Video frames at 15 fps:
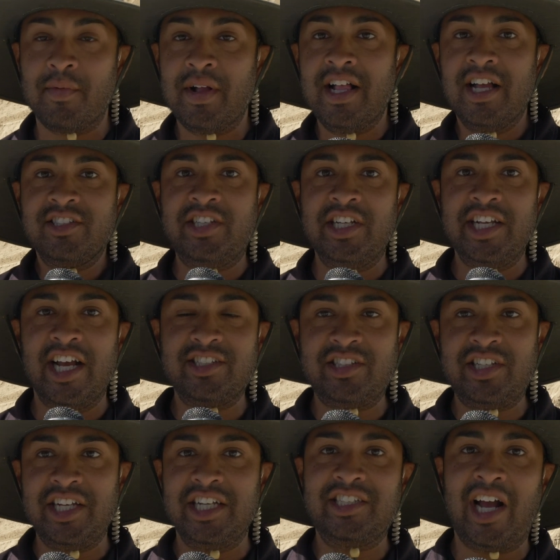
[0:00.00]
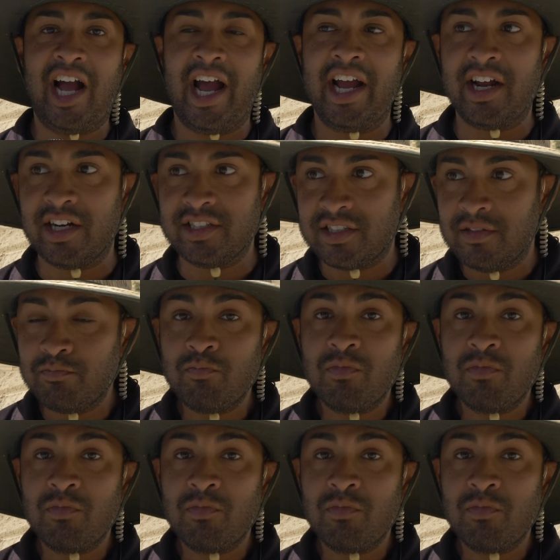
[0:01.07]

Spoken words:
CST Tires,